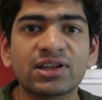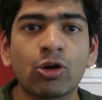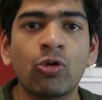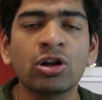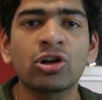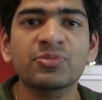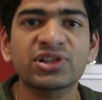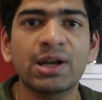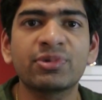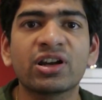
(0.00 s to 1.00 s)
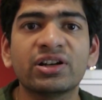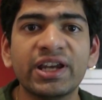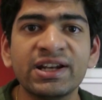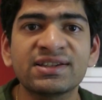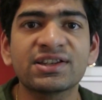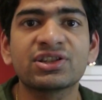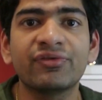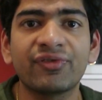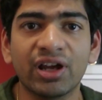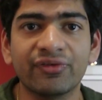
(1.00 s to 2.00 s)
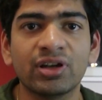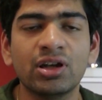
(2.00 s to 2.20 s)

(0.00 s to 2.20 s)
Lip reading: Qualcomm Snapdragon 865.